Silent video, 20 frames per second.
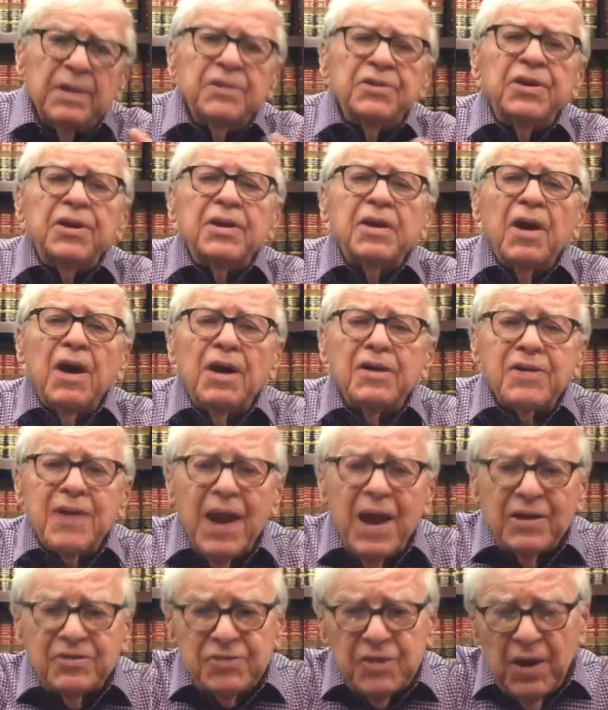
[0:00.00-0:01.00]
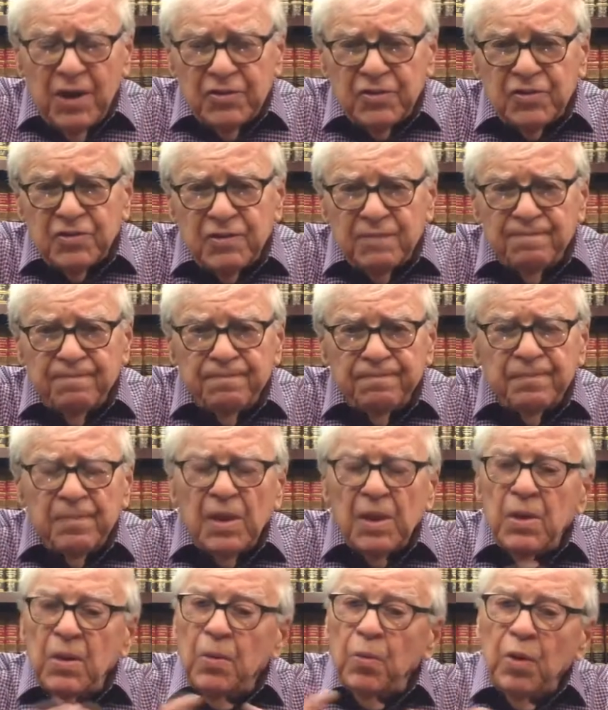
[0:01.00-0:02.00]
she contacts us.
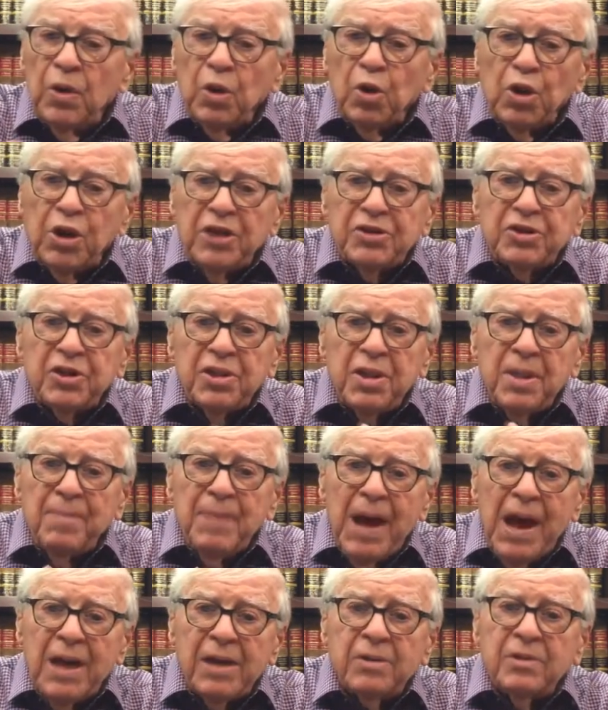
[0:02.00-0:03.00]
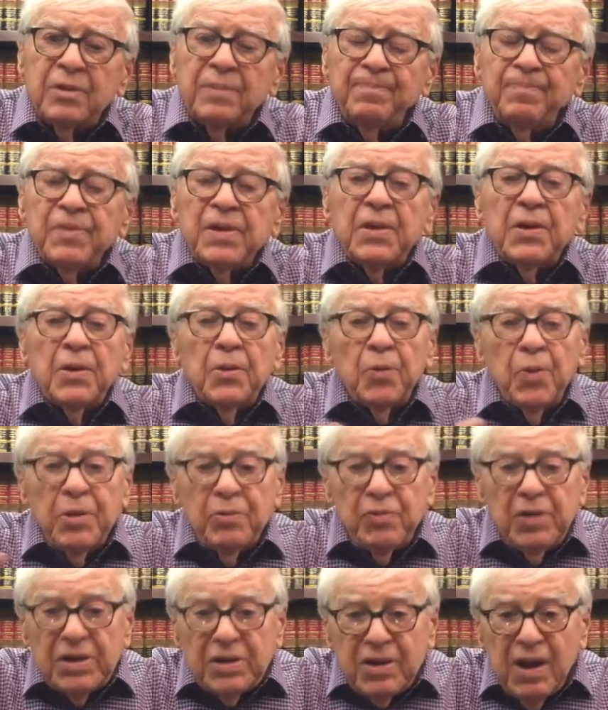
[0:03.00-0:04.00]
We look into the matter, we
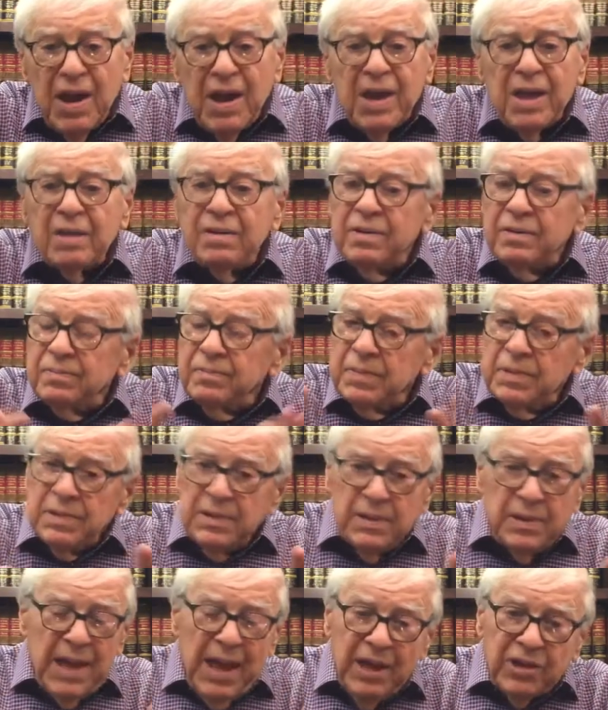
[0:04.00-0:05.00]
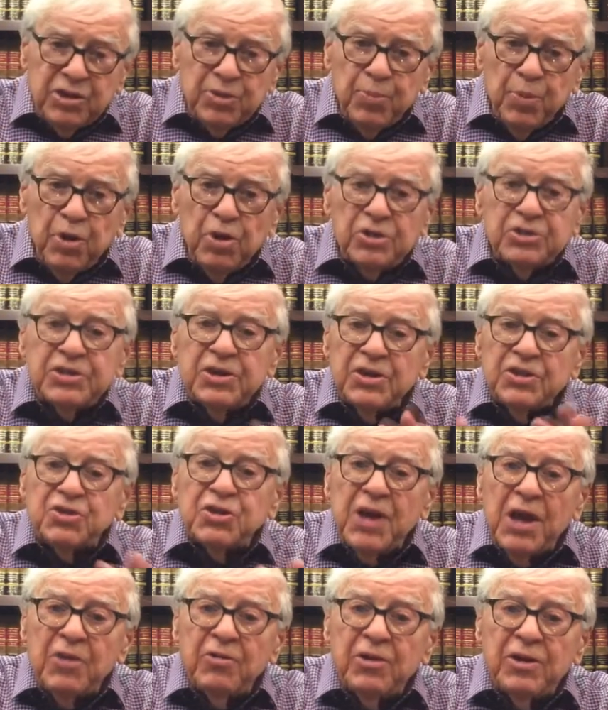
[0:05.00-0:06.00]
retain experts,
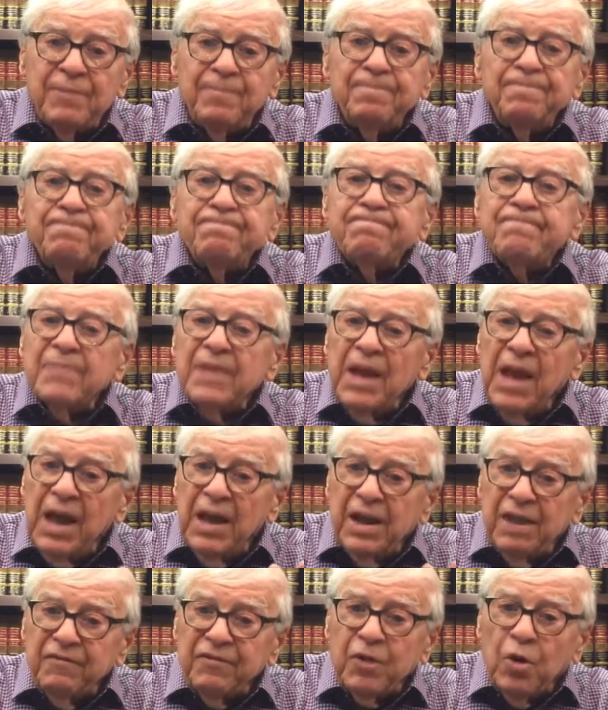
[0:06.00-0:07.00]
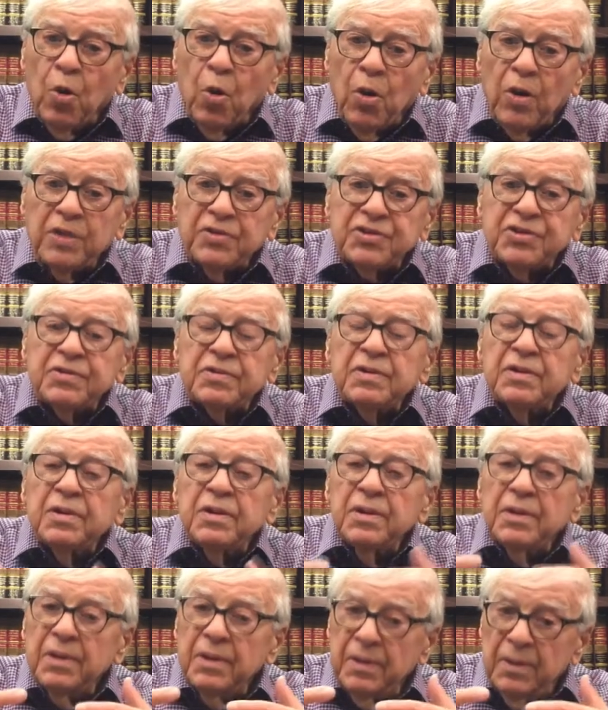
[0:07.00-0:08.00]
etc., and of course,
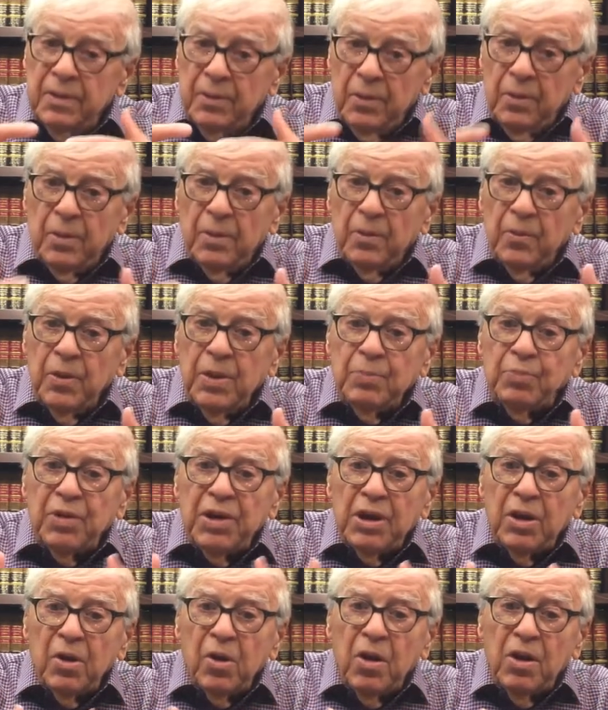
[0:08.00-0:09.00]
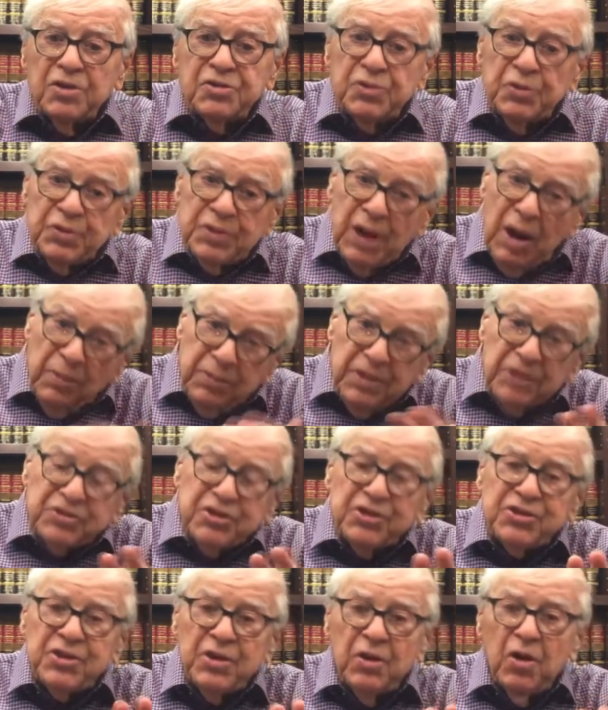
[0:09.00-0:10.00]
we bring a lawsuit. Now,
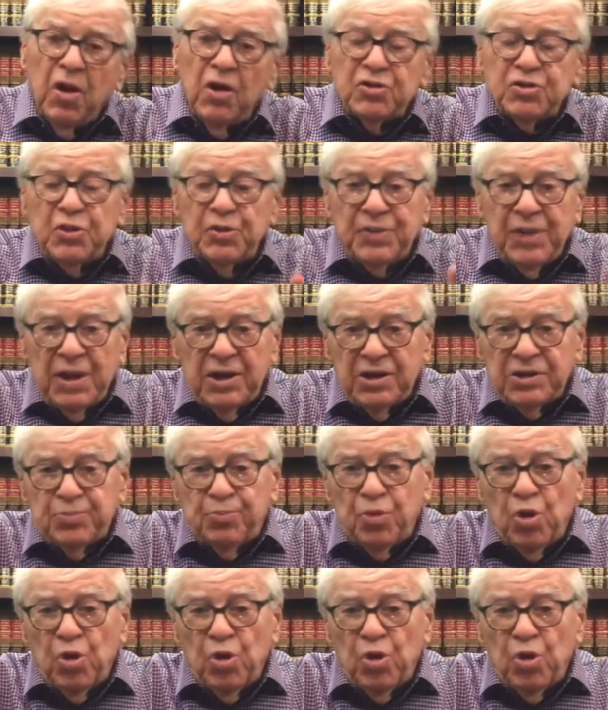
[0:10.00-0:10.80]
this is a lawsuit that is